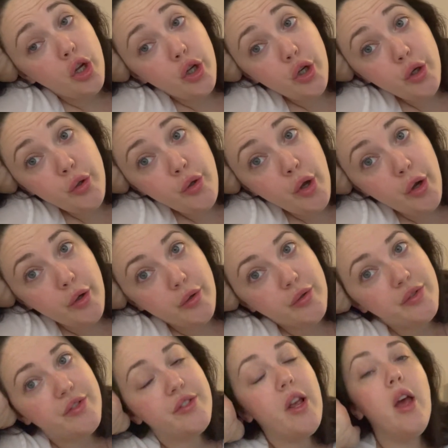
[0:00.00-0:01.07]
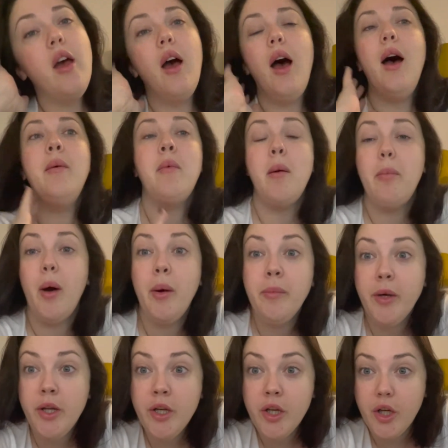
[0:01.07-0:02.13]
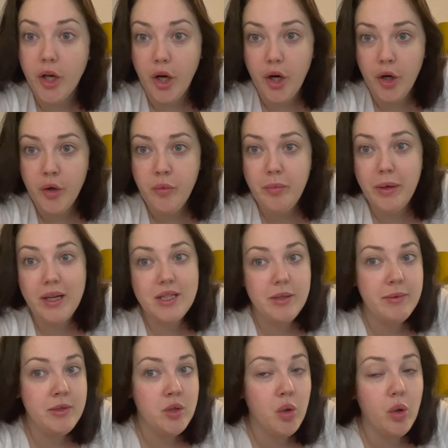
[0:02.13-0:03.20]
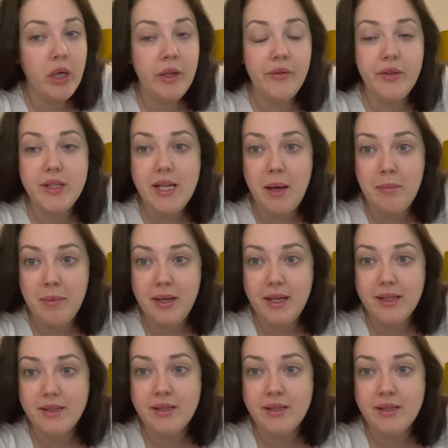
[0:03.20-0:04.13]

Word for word: Who knows? But I'm going to go because I've been talking for 10 minutes